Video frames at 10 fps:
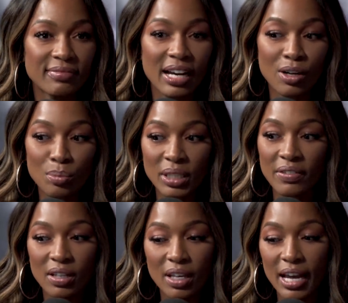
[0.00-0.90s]
I don't
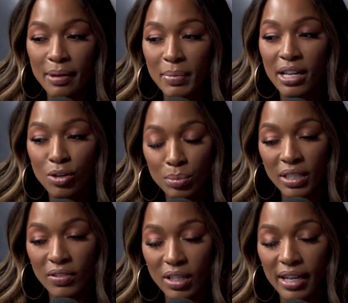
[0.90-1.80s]
believe all the hype and I don't
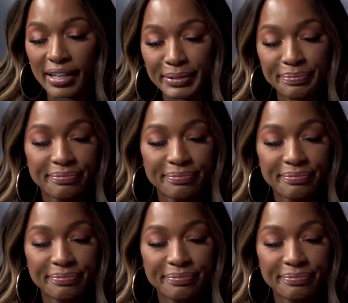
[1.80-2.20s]
believe all the hate.